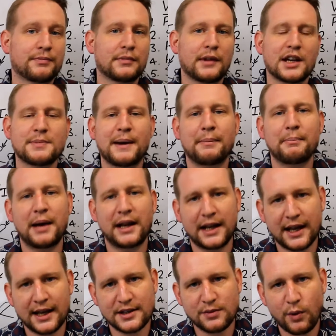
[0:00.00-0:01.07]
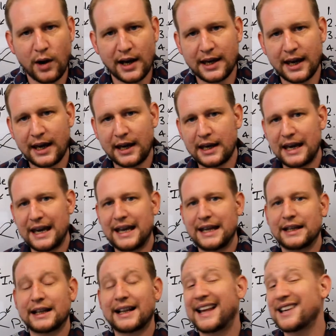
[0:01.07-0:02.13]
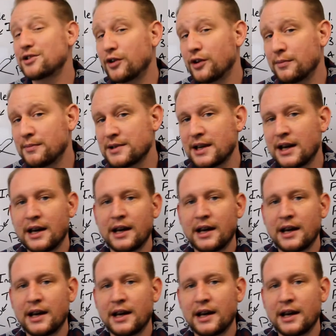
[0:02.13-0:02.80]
I spent many years working in classrooms,